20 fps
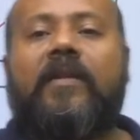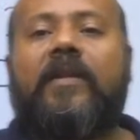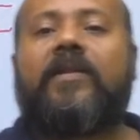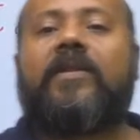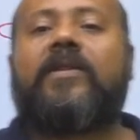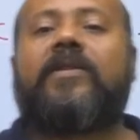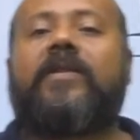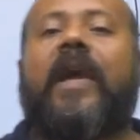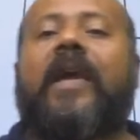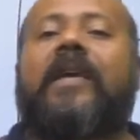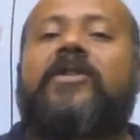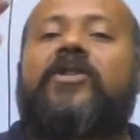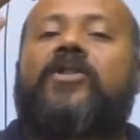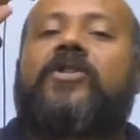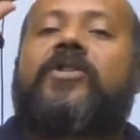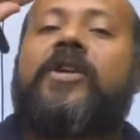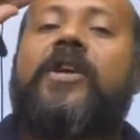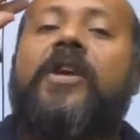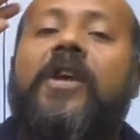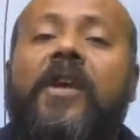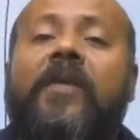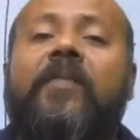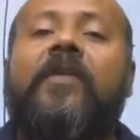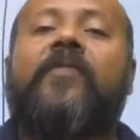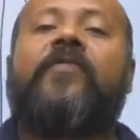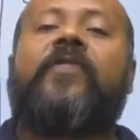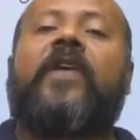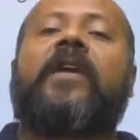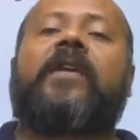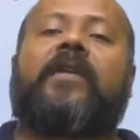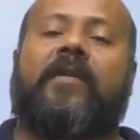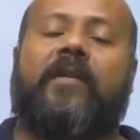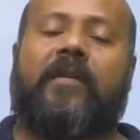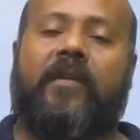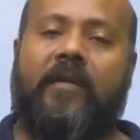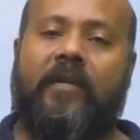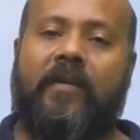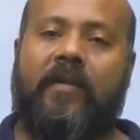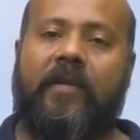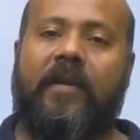This is the extreme
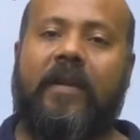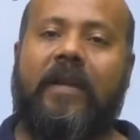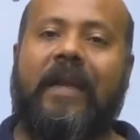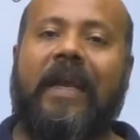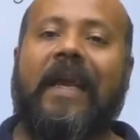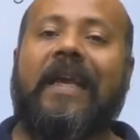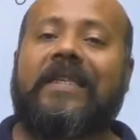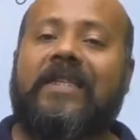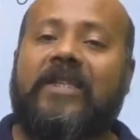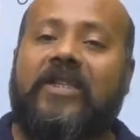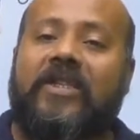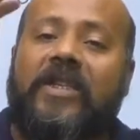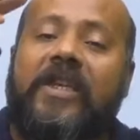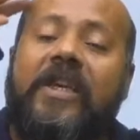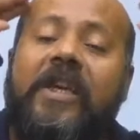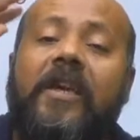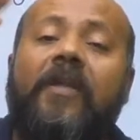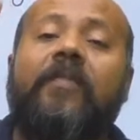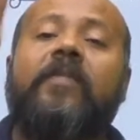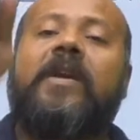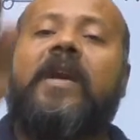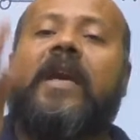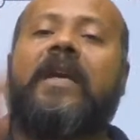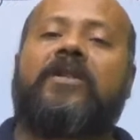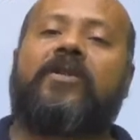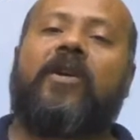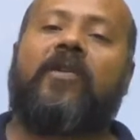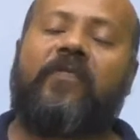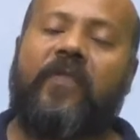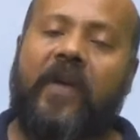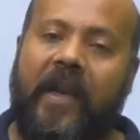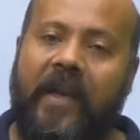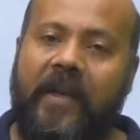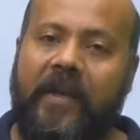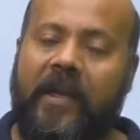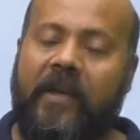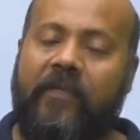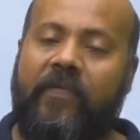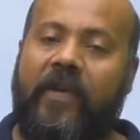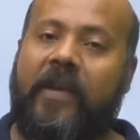effect, extreme case of
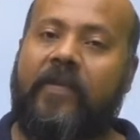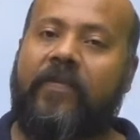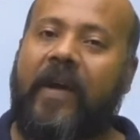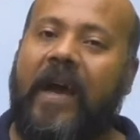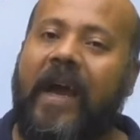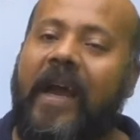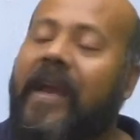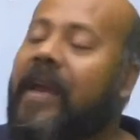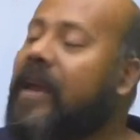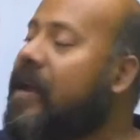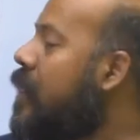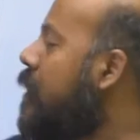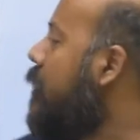Ferranti effect. Why?